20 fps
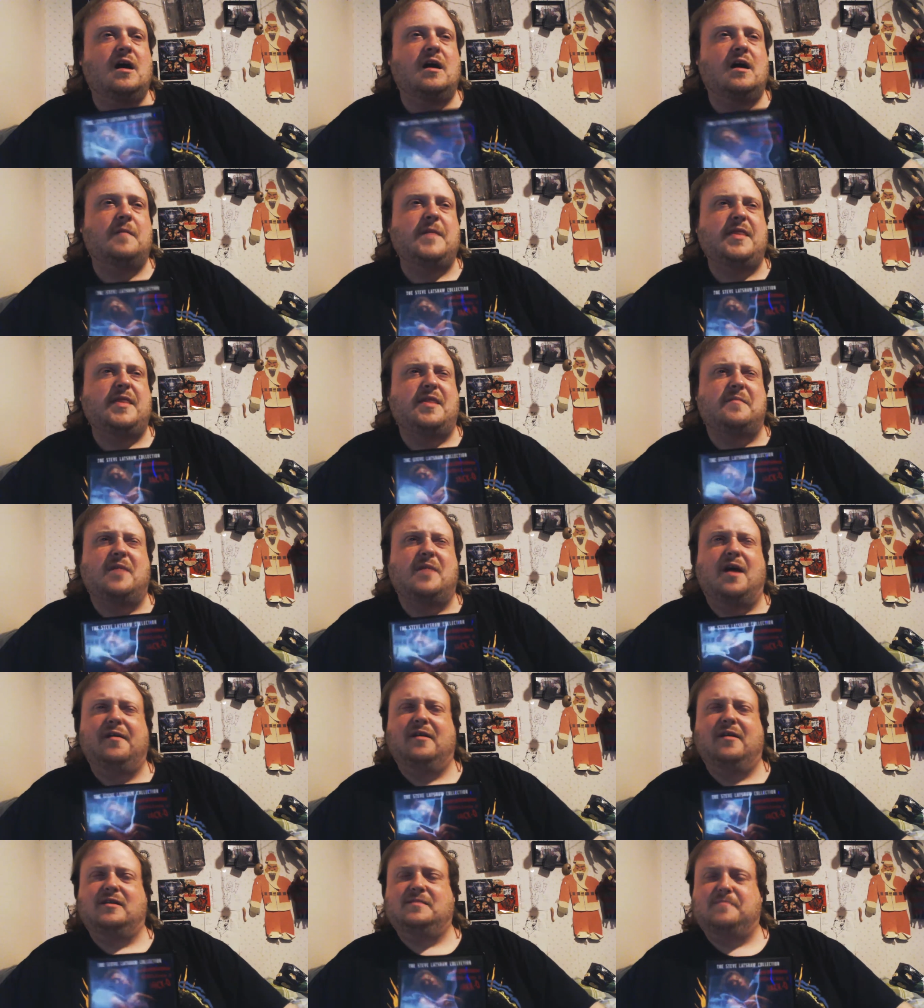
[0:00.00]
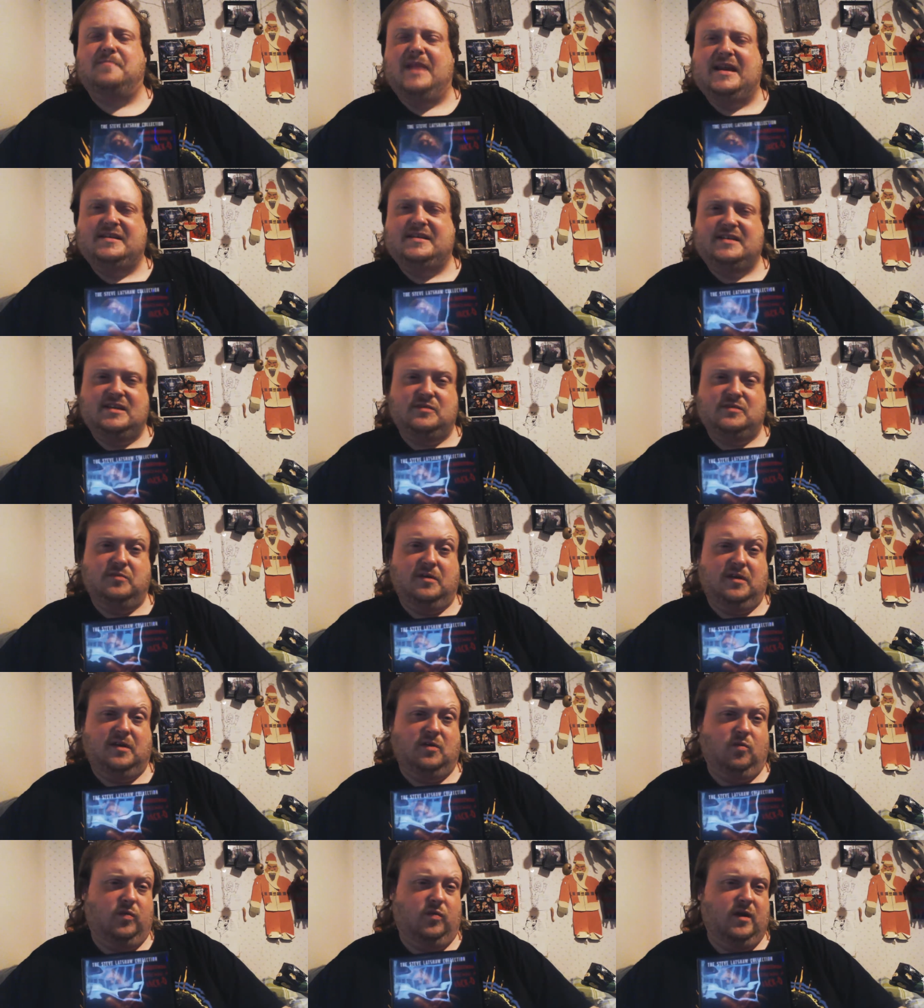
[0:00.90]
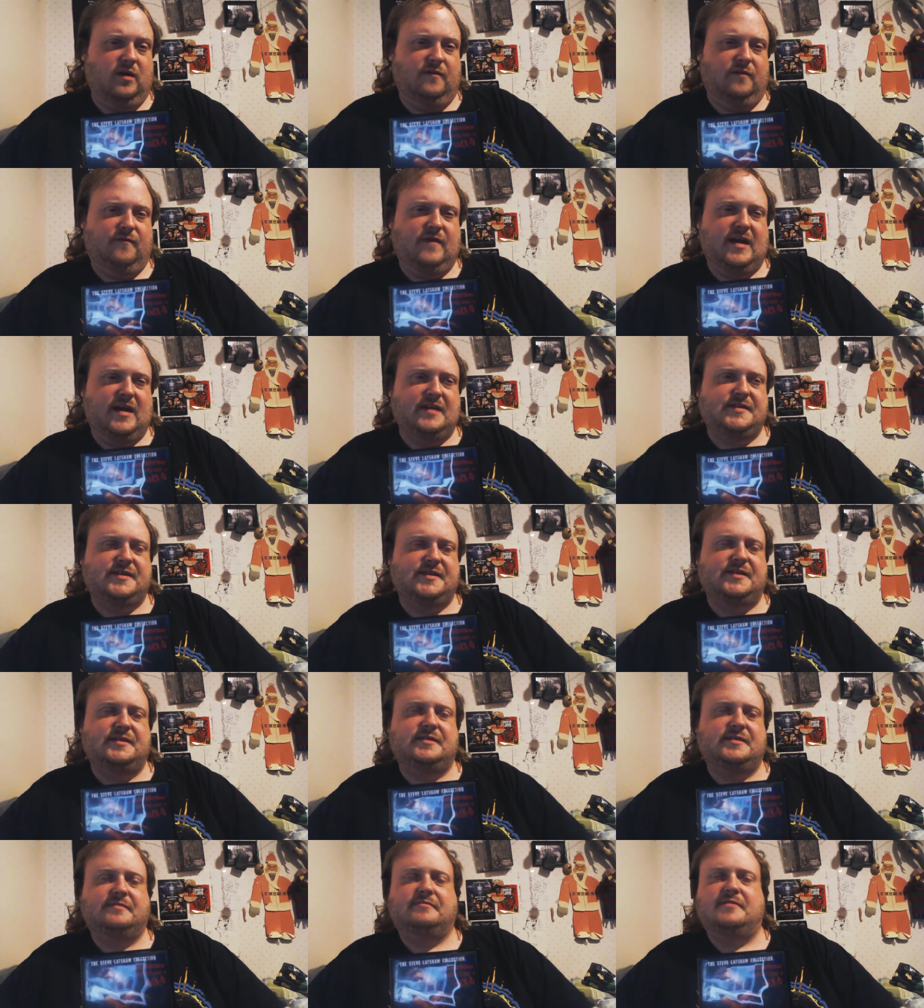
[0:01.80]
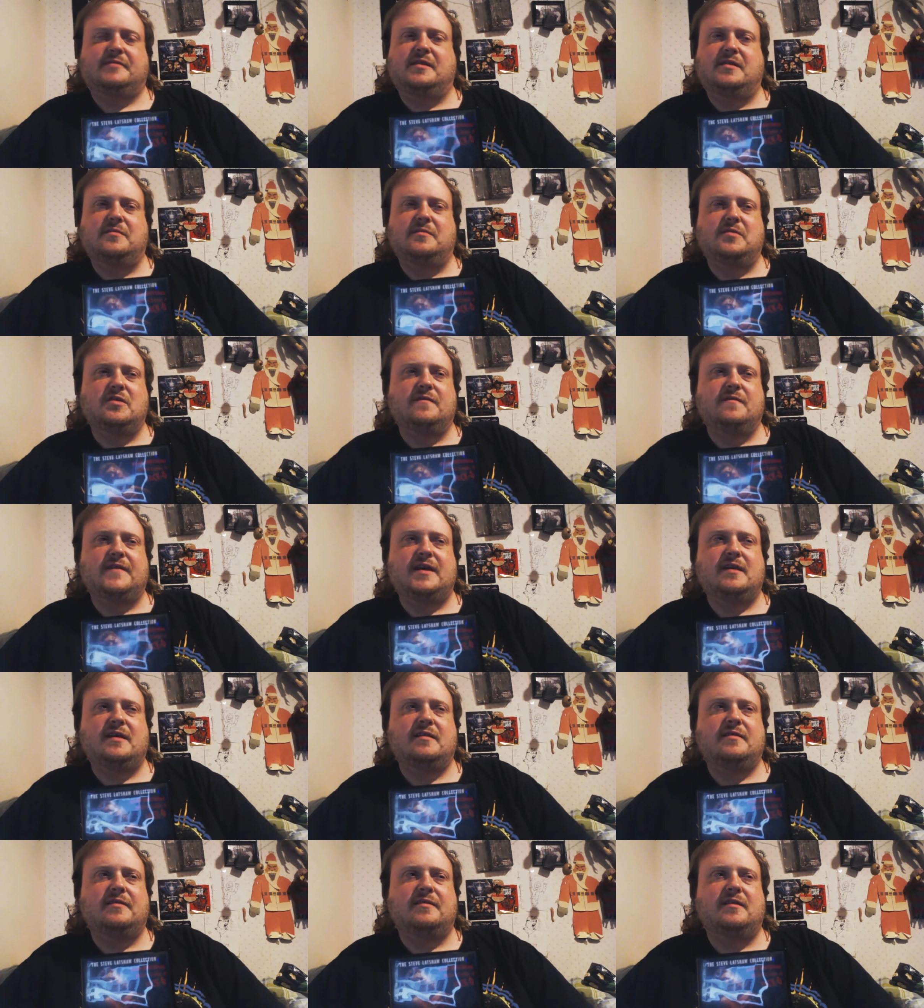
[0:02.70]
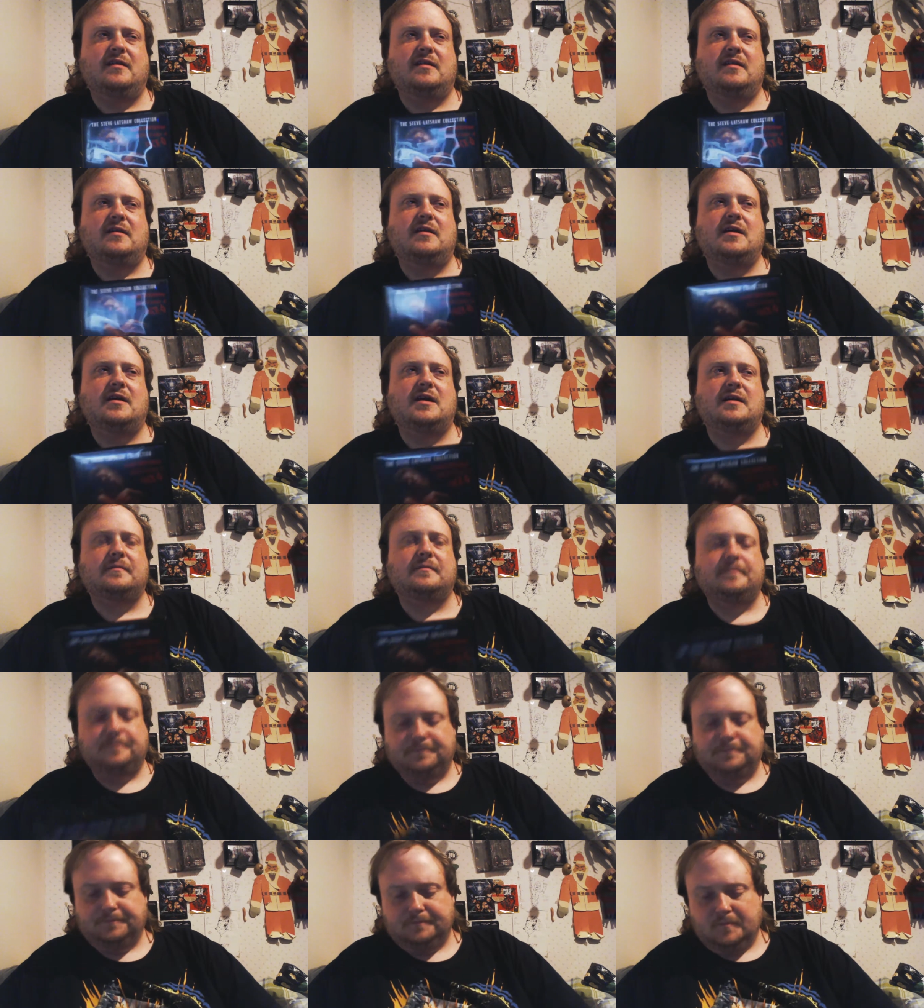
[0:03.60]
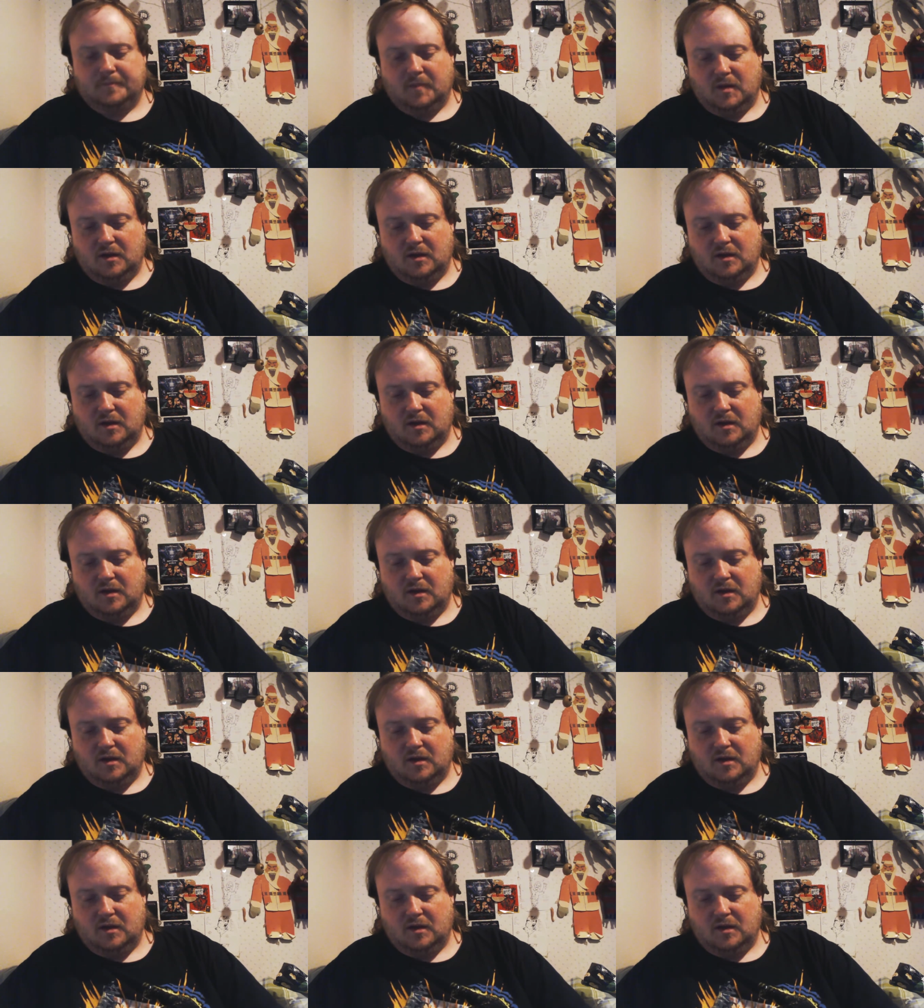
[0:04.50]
And the mother makes these really weird faces in the movie. The